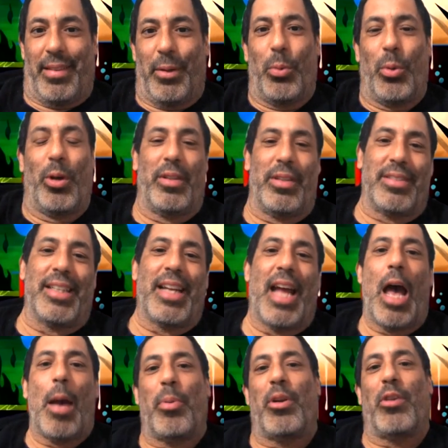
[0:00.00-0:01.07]
The world is going
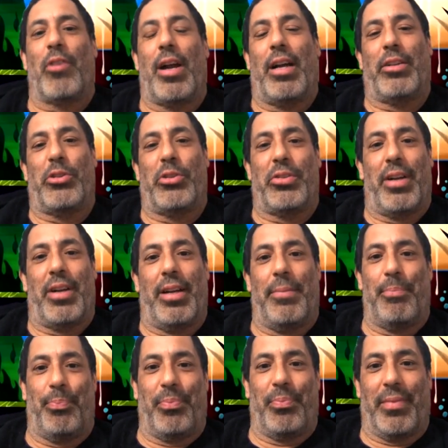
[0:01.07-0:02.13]
to happen around you, right?